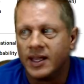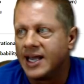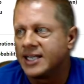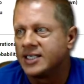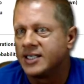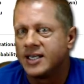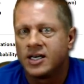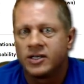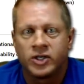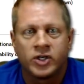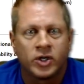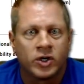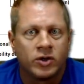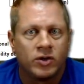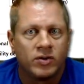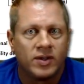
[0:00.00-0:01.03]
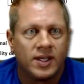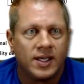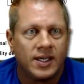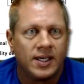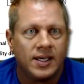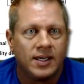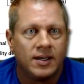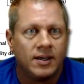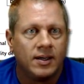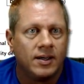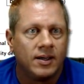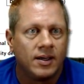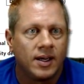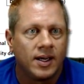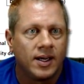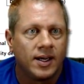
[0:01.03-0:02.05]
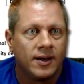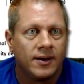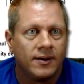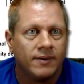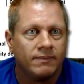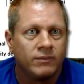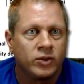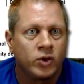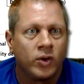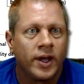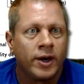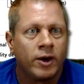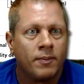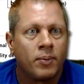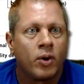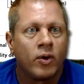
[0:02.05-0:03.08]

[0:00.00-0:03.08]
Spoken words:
And then lastly, I'll just show you the tornado